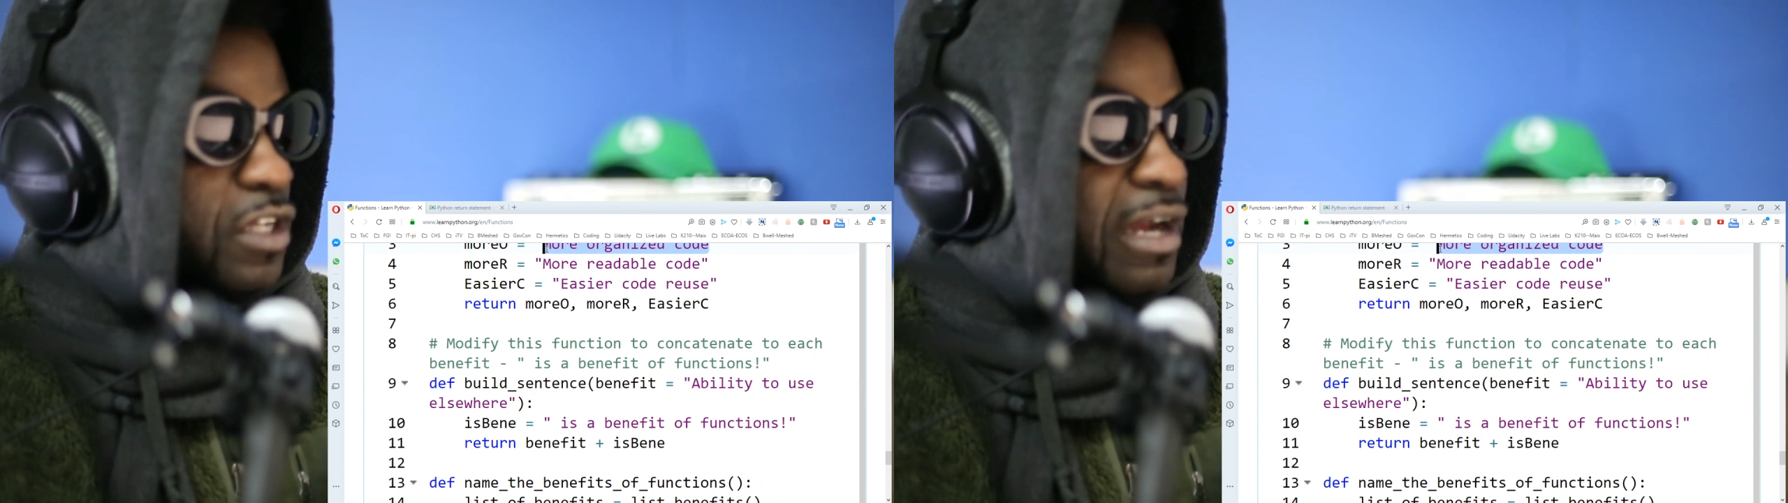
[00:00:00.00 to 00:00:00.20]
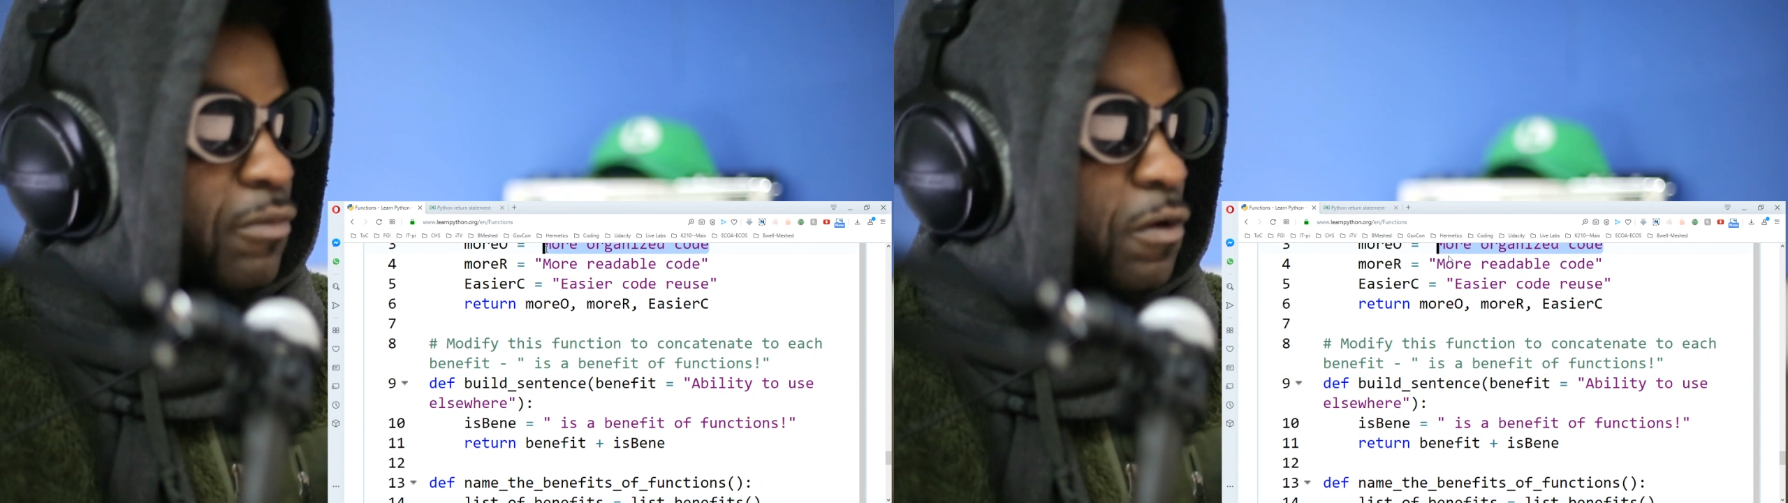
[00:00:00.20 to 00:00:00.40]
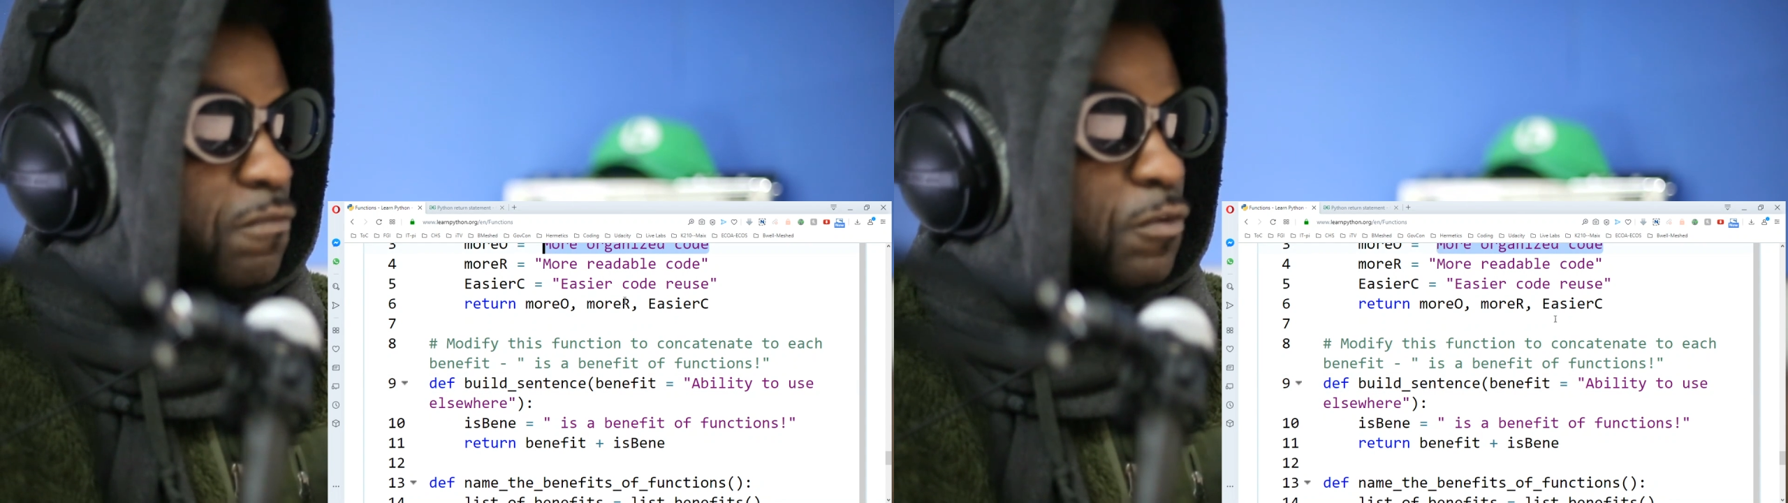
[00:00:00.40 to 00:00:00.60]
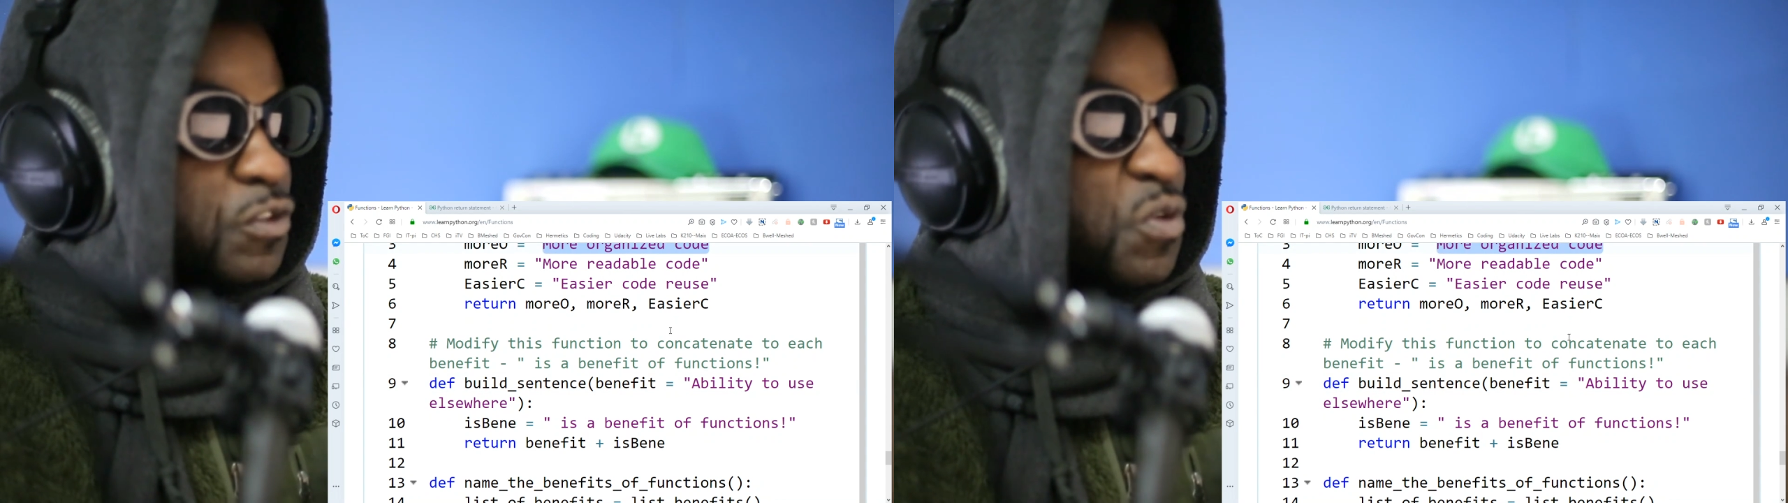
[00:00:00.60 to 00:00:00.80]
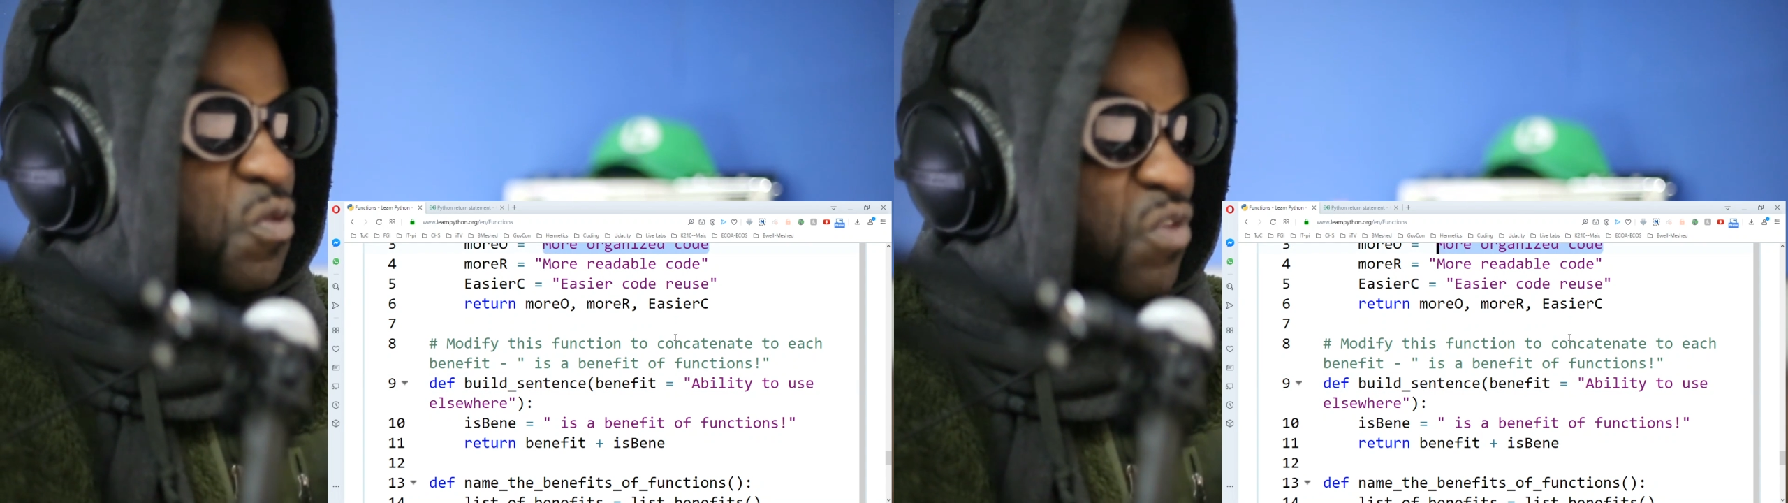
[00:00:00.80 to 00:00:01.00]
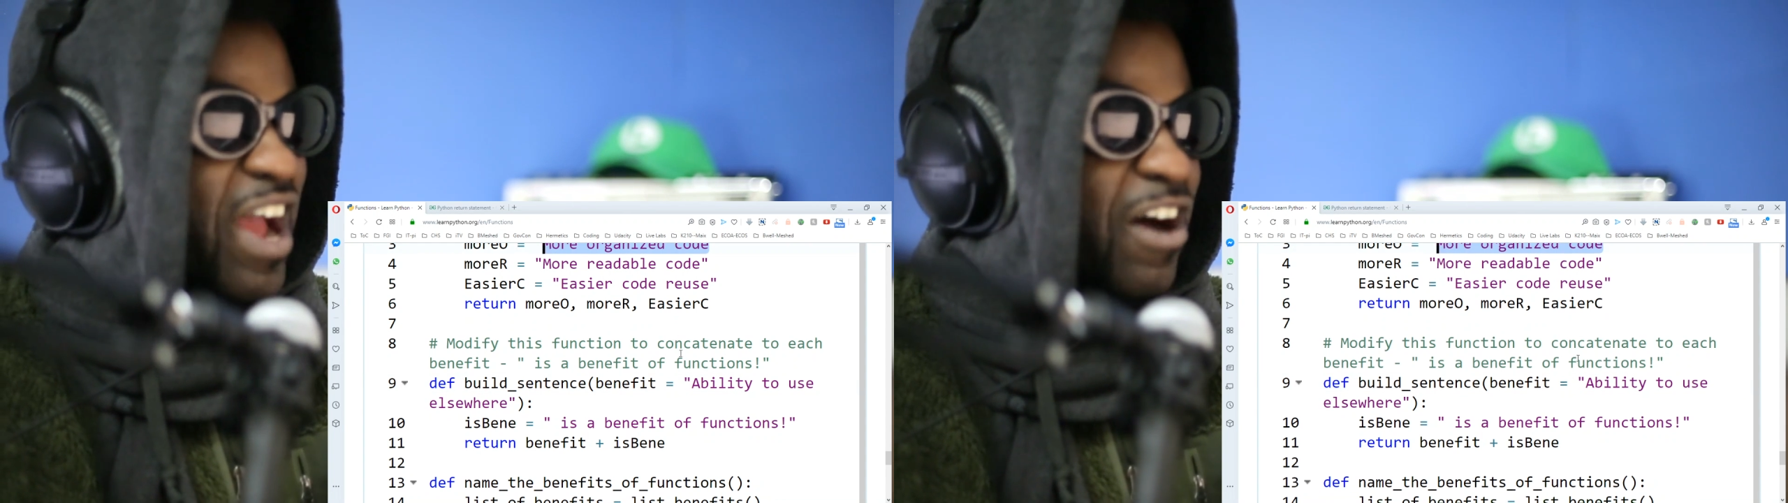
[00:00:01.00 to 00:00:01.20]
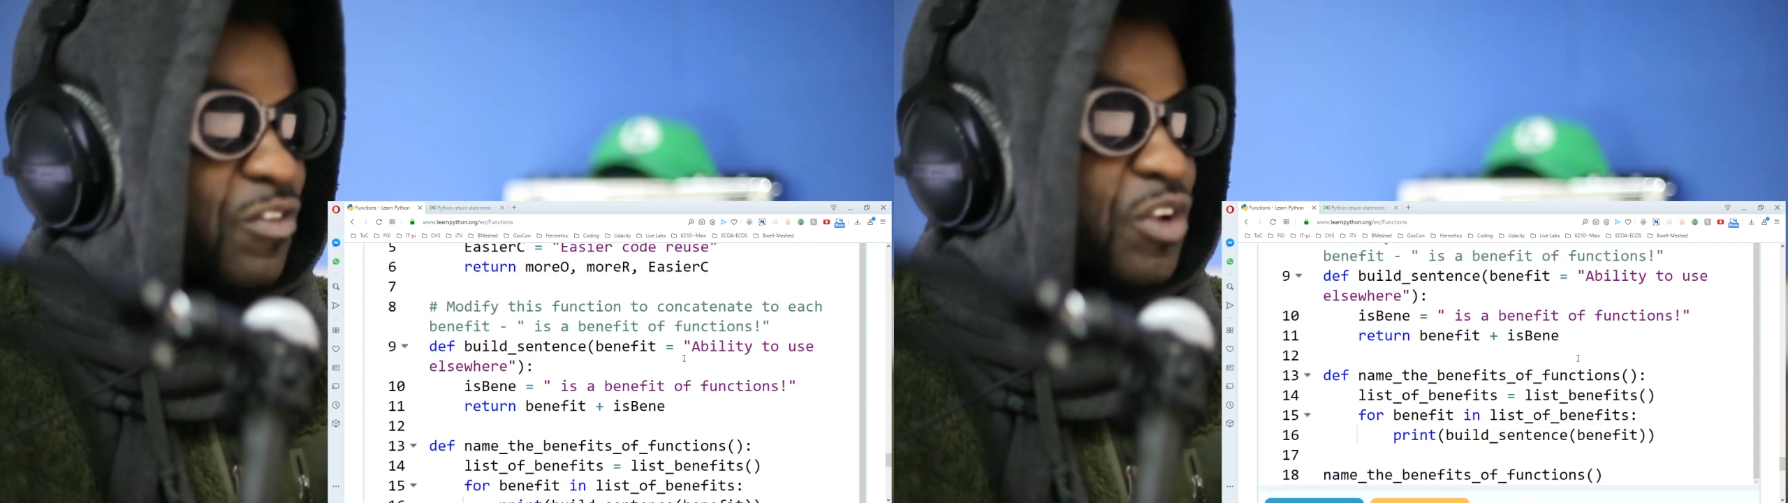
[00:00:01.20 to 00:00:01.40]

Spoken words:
on the first go round